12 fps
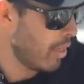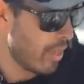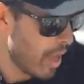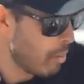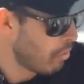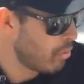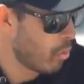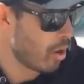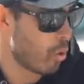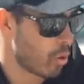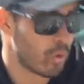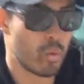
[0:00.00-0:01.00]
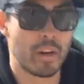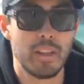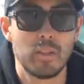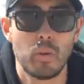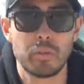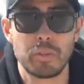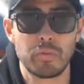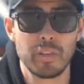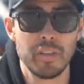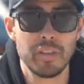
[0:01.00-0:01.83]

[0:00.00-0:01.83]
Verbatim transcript: them, if you want to order one of these holsters for